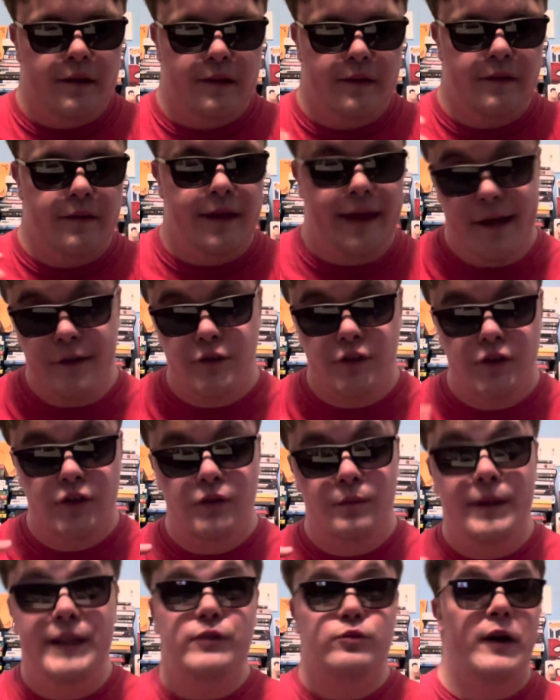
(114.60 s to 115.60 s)
the actress who
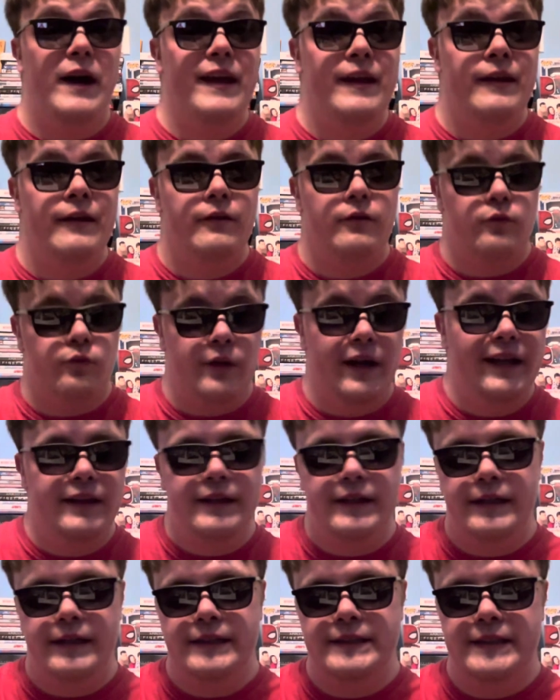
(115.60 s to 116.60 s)
plays
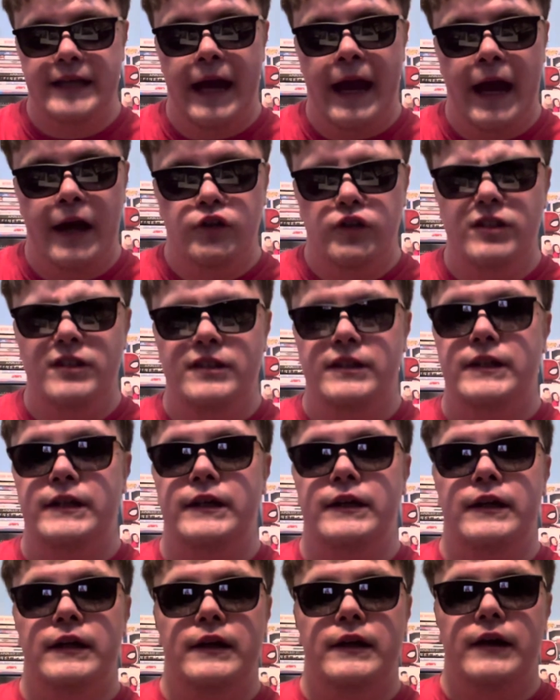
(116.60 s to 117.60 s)
Riley is actually
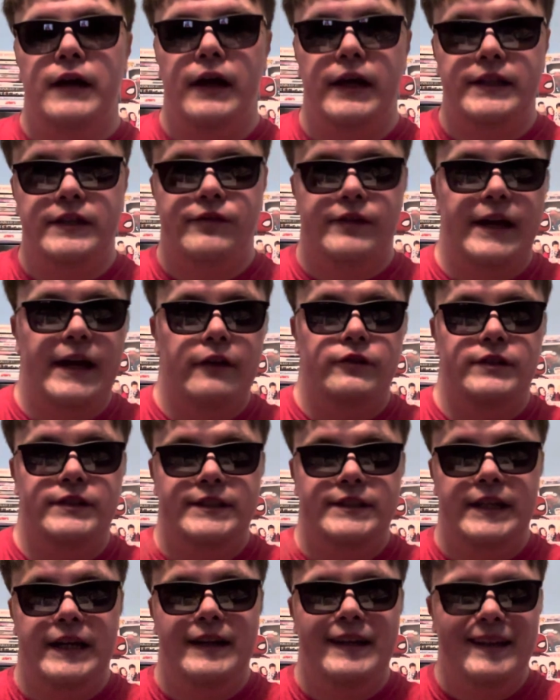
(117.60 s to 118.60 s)
a different actress,
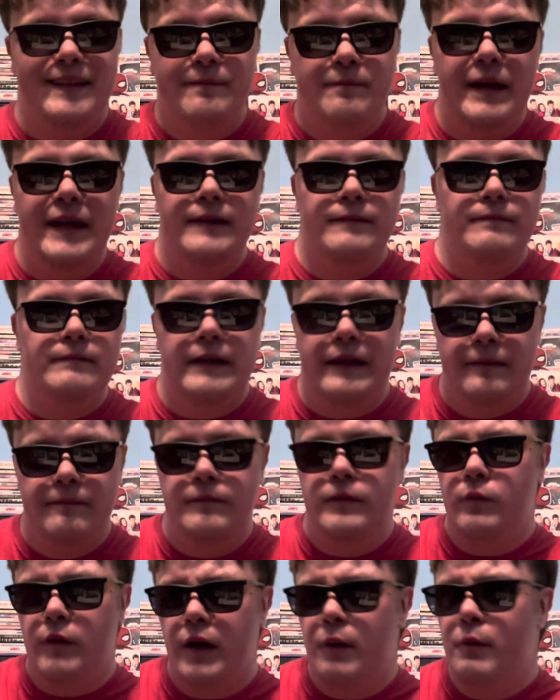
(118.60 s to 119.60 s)
and
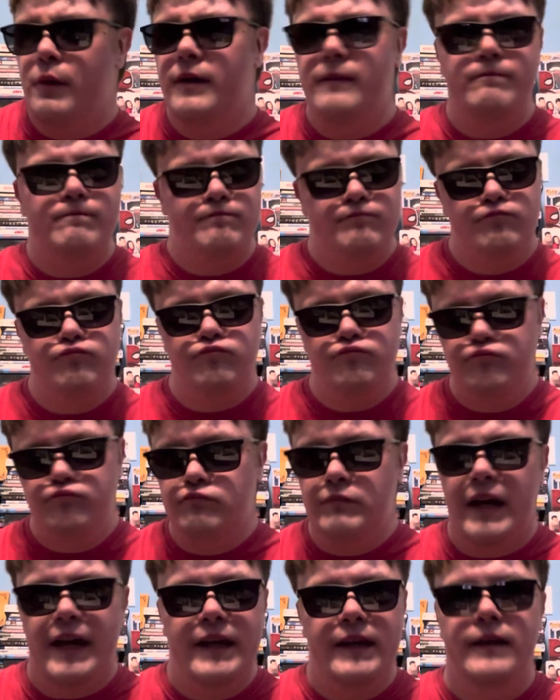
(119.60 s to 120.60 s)
you know what?
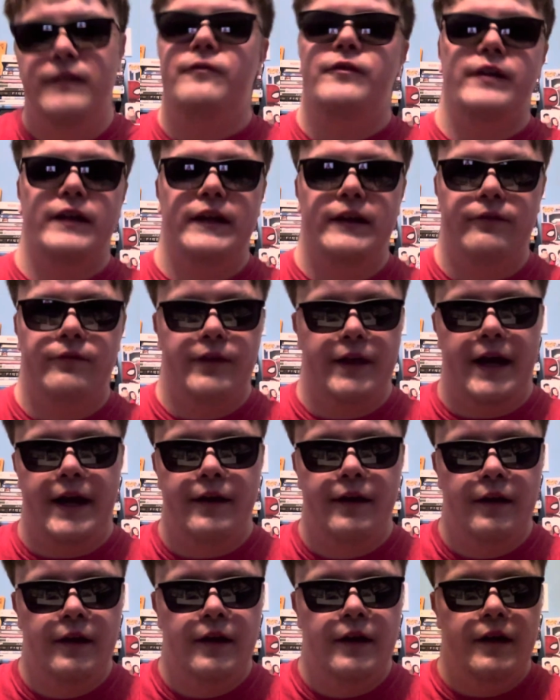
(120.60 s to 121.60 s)
I can forgive that.
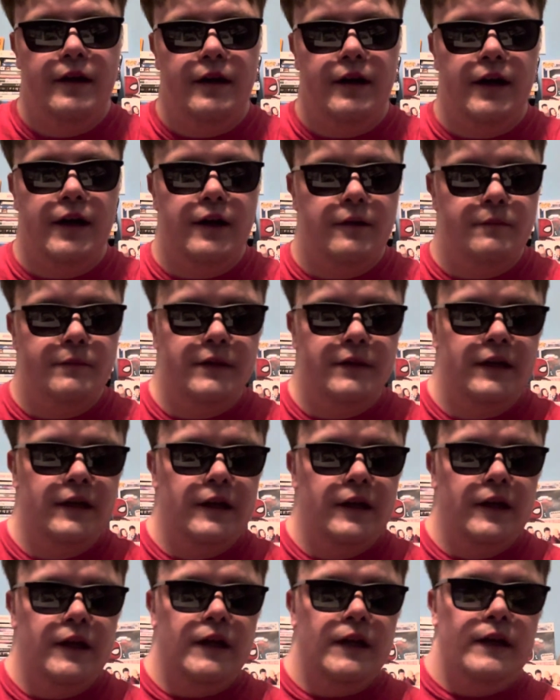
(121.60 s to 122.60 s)

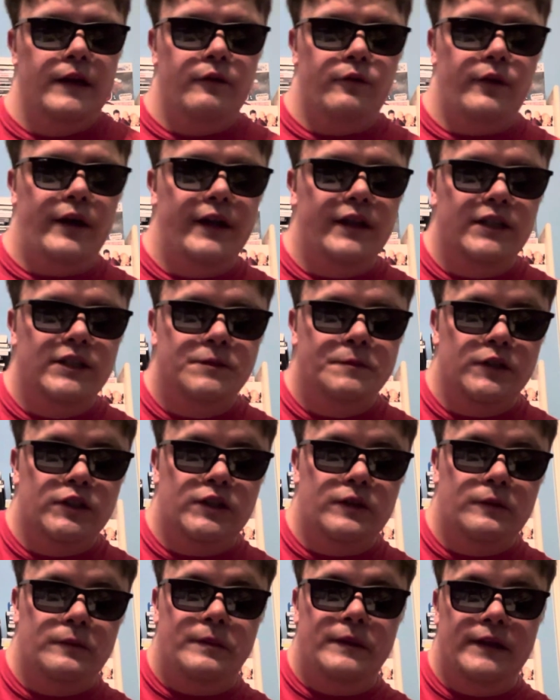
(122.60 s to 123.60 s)
Riley's supposed
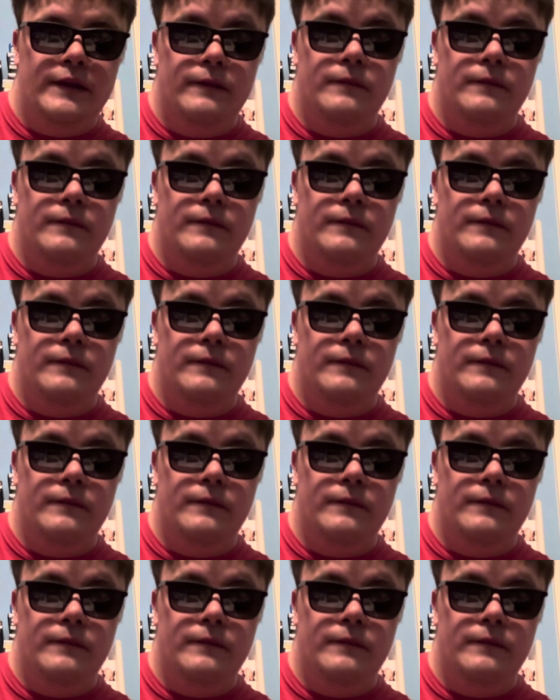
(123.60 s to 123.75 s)
to be